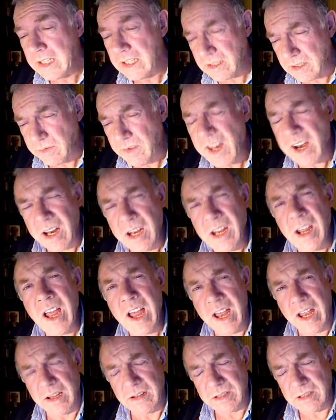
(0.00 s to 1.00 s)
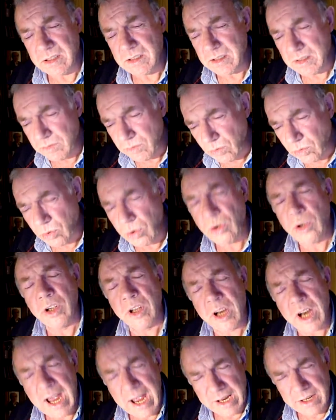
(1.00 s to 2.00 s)
It's very nice. If you cook
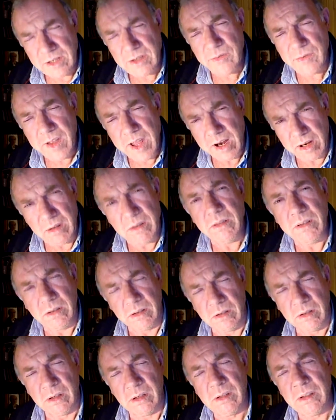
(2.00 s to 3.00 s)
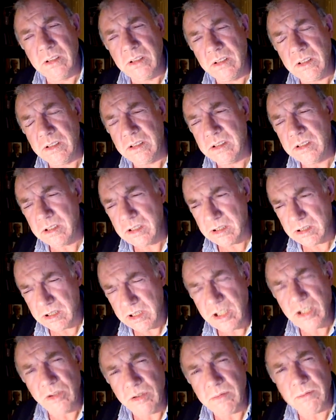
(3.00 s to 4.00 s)
it right, it's very good, you know. It's, it's,
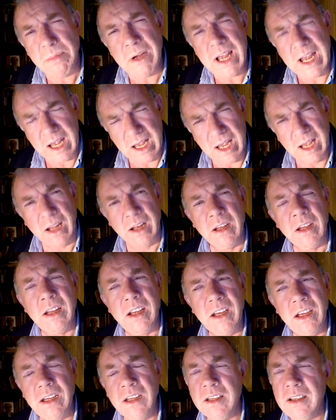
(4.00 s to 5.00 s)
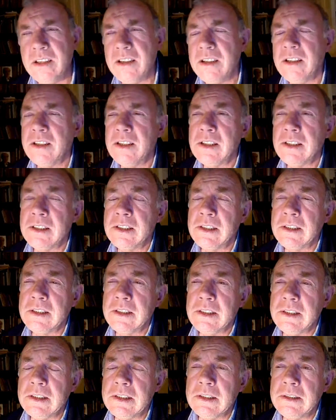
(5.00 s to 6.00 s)
it's not bad, eh?
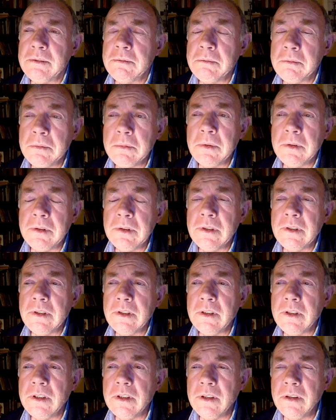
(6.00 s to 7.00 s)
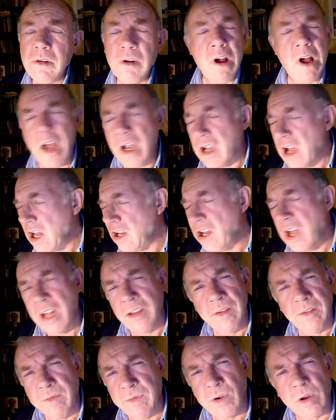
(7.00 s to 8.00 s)
You no, I've got
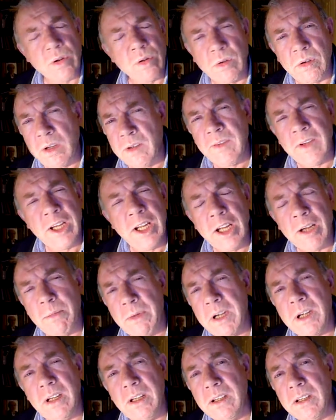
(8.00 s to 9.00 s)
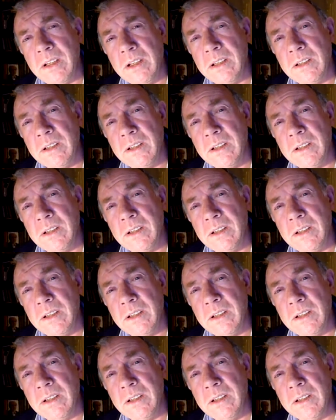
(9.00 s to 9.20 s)
nothing for to um um complain about.